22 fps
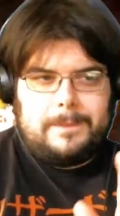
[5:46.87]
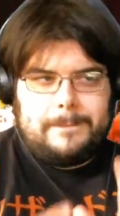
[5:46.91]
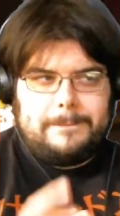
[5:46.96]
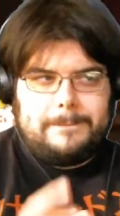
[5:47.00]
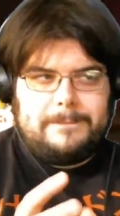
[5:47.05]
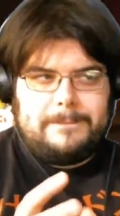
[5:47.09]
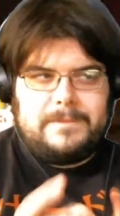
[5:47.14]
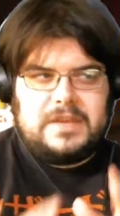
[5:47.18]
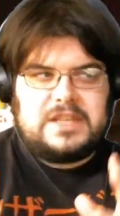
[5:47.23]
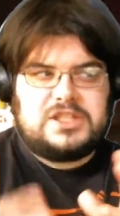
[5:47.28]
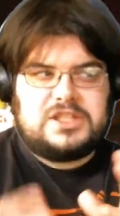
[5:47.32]

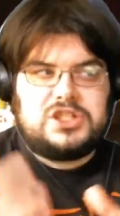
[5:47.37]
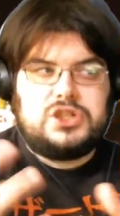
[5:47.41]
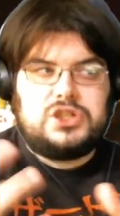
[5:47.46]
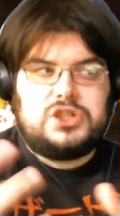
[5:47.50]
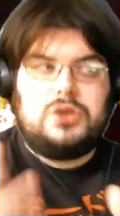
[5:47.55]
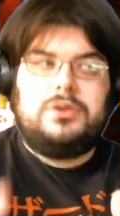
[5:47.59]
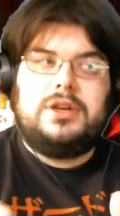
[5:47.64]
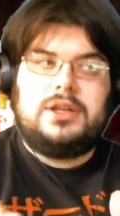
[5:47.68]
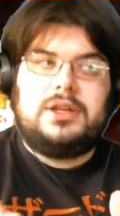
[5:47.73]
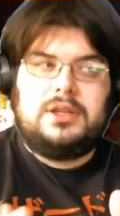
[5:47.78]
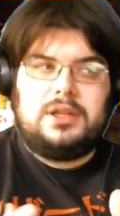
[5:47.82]

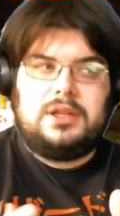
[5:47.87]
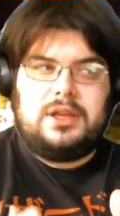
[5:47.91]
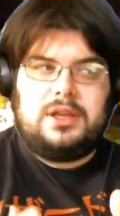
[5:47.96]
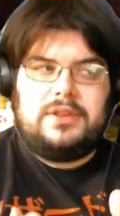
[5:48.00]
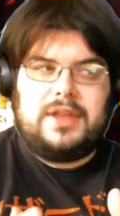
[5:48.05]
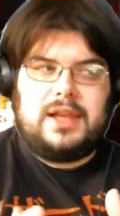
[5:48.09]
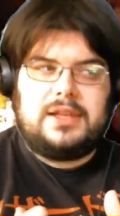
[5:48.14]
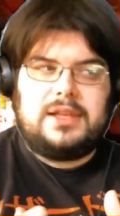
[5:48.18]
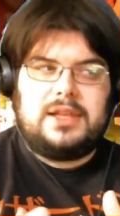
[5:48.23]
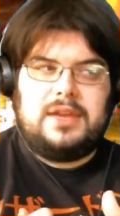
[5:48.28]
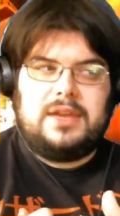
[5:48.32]
historically
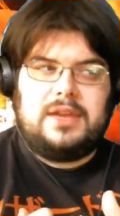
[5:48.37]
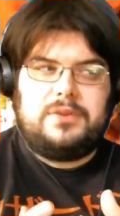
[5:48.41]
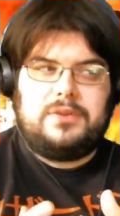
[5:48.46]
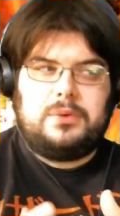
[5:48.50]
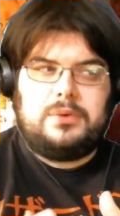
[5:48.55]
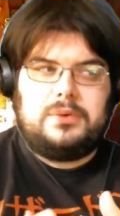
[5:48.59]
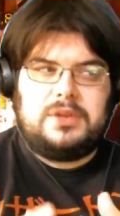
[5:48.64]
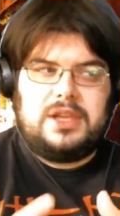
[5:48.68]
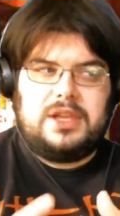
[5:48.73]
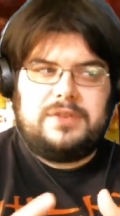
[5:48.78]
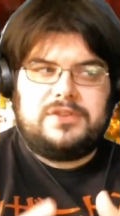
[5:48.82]
that if
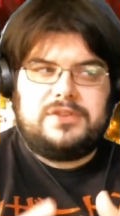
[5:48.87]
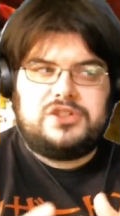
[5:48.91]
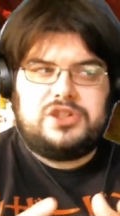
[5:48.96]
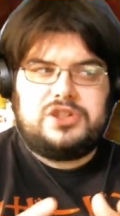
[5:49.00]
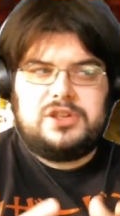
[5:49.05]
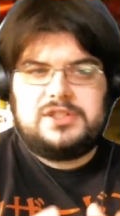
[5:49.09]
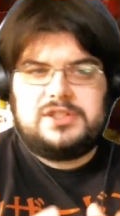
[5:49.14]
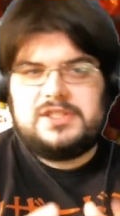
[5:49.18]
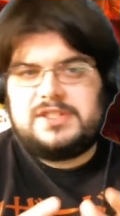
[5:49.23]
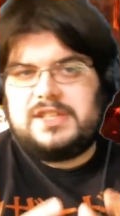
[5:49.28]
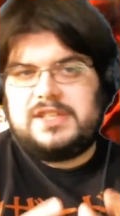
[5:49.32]
it if it
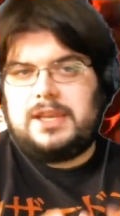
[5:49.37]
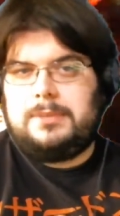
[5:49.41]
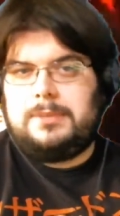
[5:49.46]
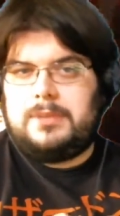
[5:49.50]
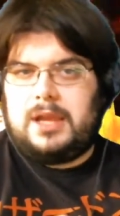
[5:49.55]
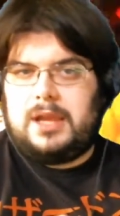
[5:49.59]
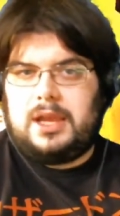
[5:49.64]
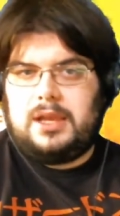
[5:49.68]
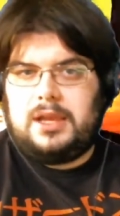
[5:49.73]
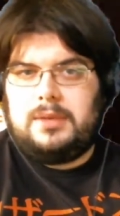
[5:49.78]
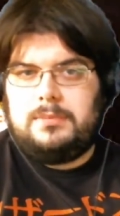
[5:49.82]
shares the same
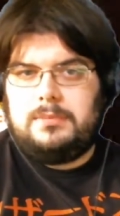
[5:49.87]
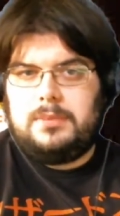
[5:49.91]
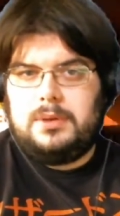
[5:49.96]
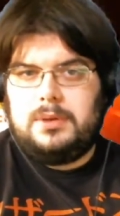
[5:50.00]
name,